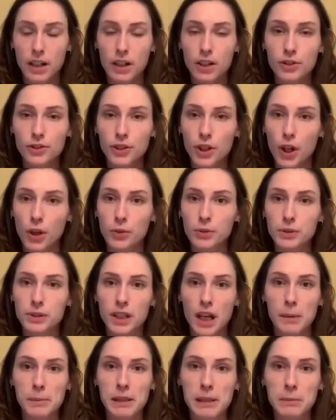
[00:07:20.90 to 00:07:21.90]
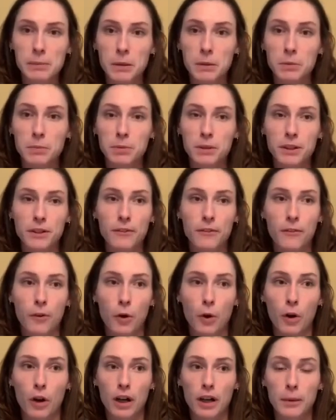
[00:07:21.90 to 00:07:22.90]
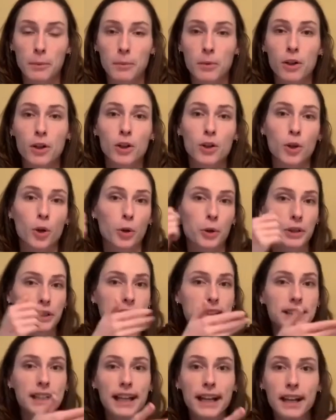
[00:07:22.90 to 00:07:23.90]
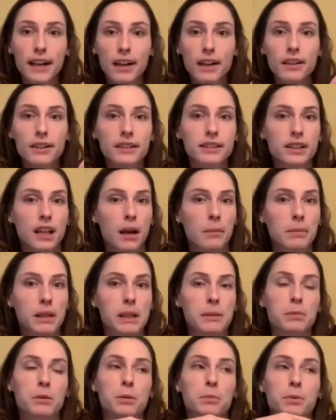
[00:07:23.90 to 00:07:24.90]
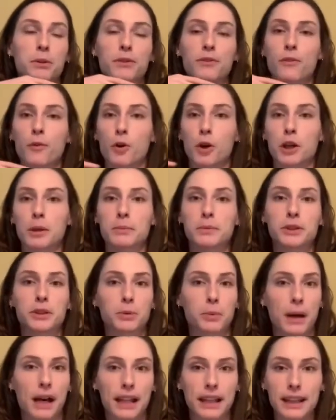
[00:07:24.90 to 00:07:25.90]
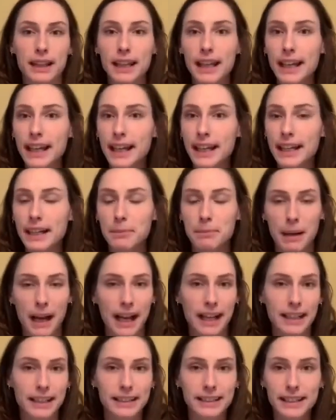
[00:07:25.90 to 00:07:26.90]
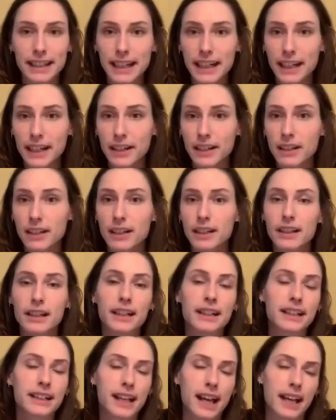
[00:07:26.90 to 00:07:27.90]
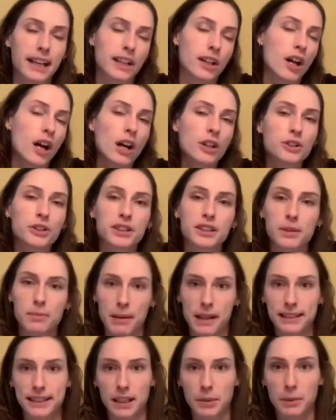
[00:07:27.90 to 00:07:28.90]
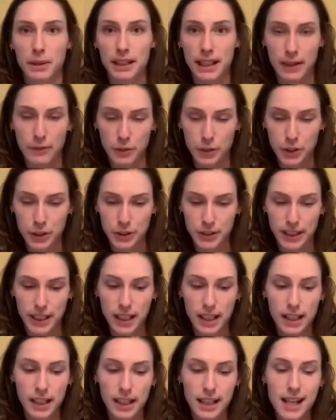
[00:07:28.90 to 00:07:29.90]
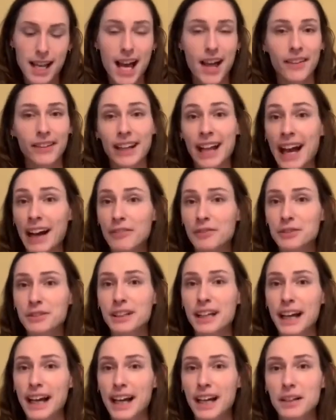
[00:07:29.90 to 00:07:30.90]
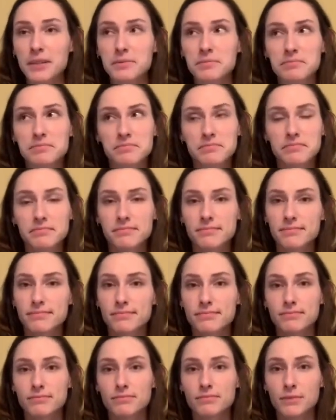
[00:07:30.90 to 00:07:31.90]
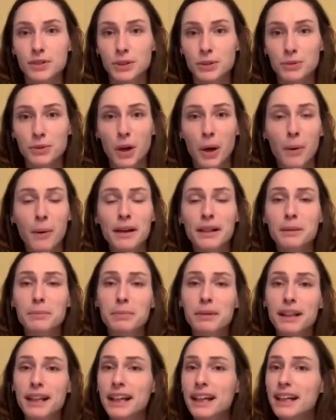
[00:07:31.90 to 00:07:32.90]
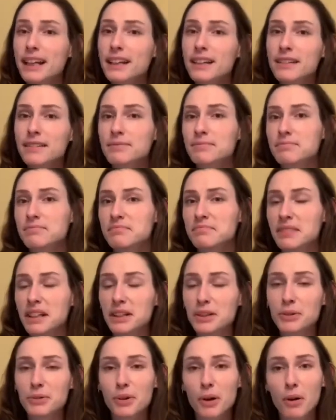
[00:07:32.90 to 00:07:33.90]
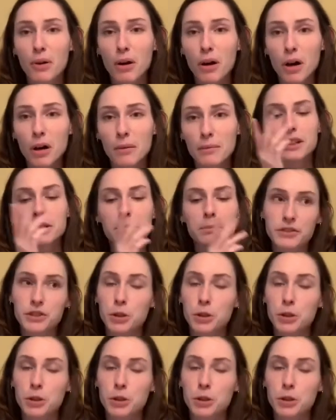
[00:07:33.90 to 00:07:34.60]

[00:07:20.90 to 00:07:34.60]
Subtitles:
So some people perform Corsair, some people perform Swan Lake, Bayadere. Again, it all just depends on what level you're in. And then after that, you go on a plane and you go home.